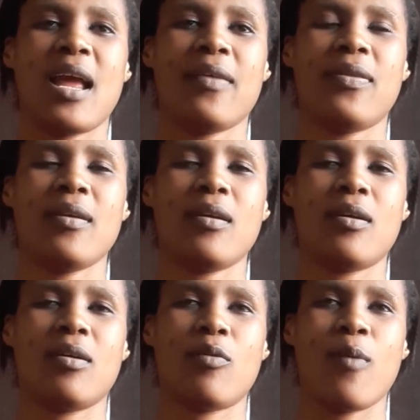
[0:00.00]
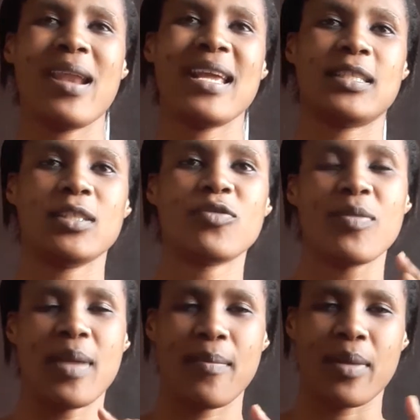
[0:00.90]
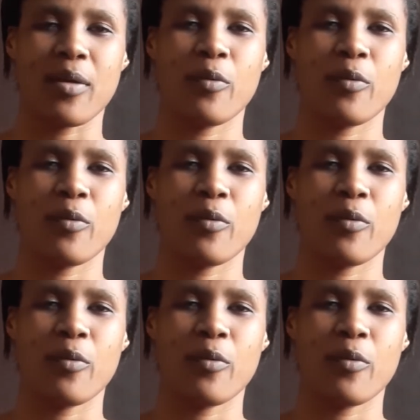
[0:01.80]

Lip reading: I think when I still remember,